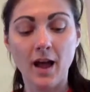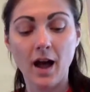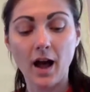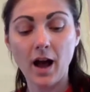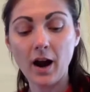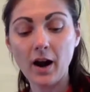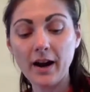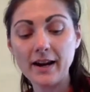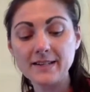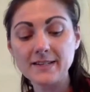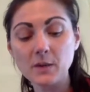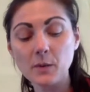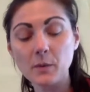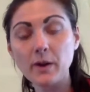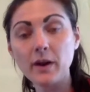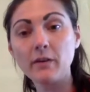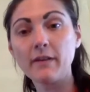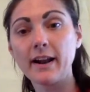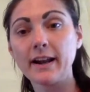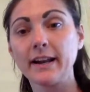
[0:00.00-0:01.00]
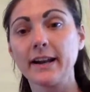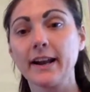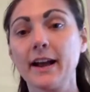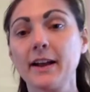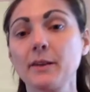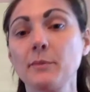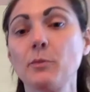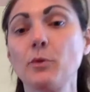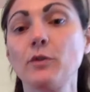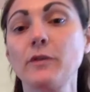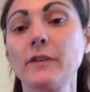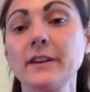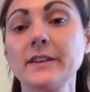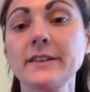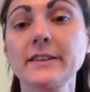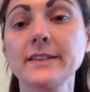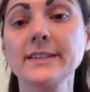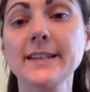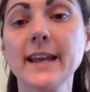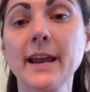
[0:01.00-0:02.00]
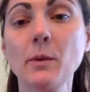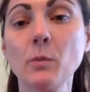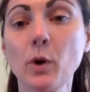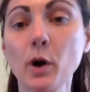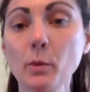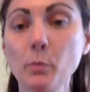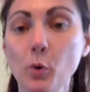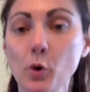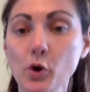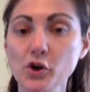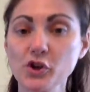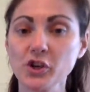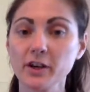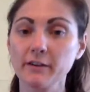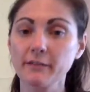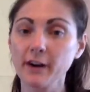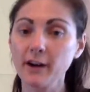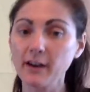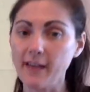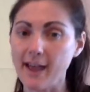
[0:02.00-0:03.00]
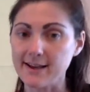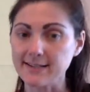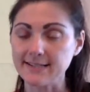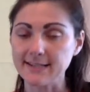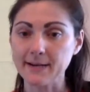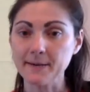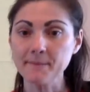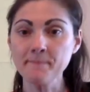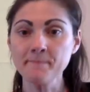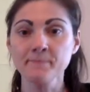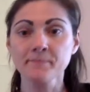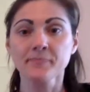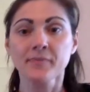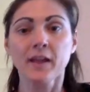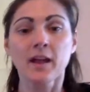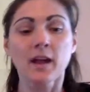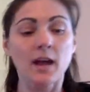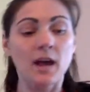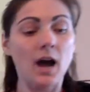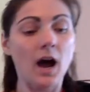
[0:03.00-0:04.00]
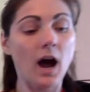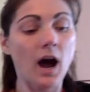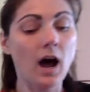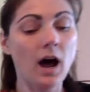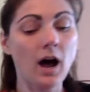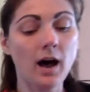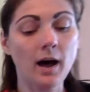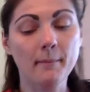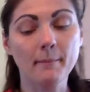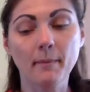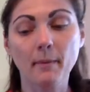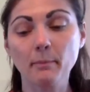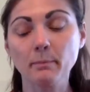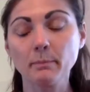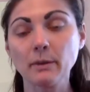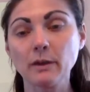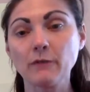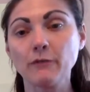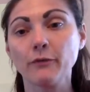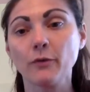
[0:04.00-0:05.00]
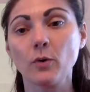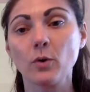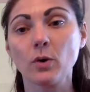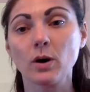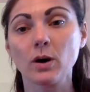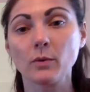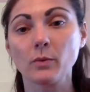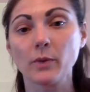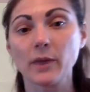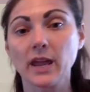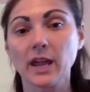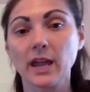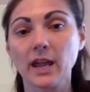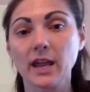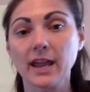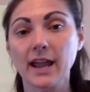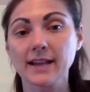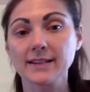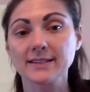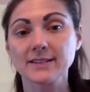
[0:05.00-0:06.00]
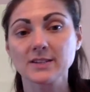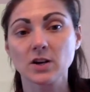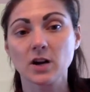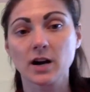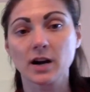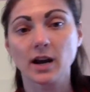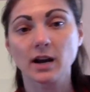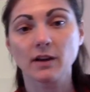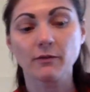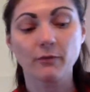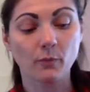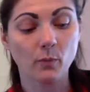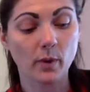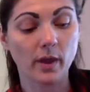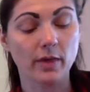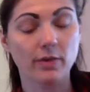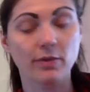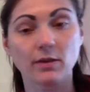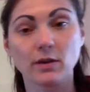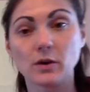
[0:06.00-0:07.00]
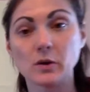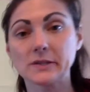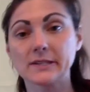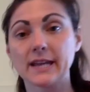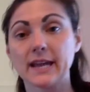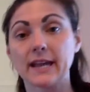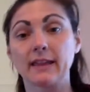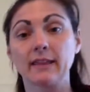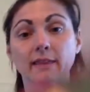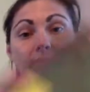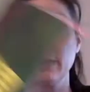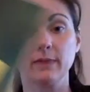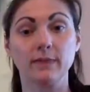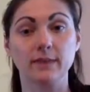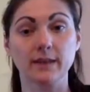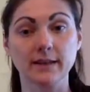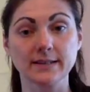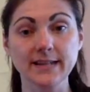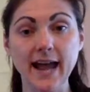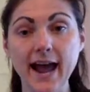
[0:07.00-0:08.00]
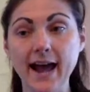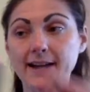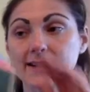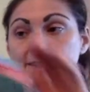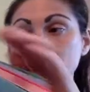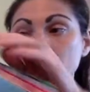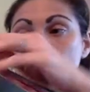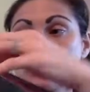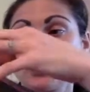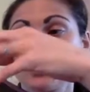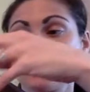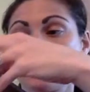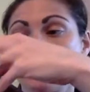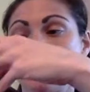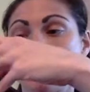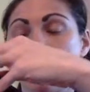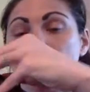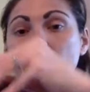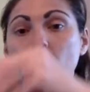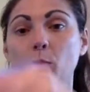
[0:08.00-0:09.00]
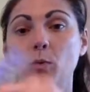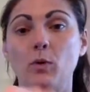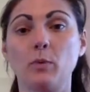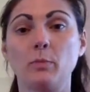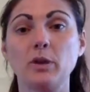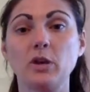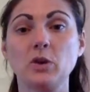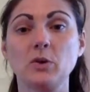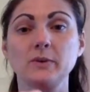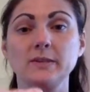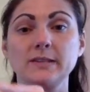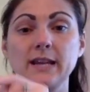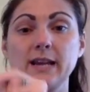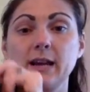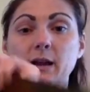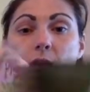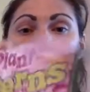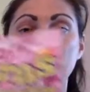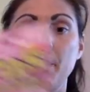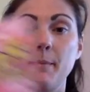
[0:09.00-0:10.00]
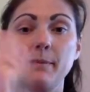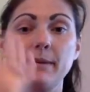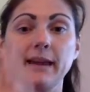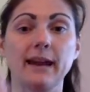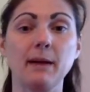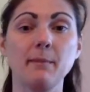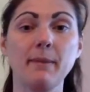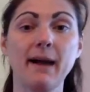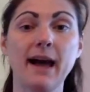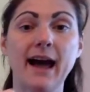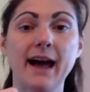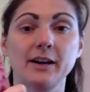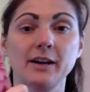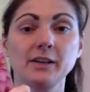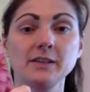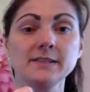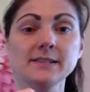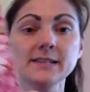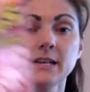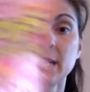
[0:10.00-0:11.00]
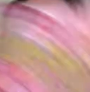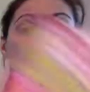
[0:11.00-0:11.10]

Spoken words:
All right, so we are ready now to move into the sight word portion of our lesson. Before we get started with using the text, which remember we'll be using plant patterns,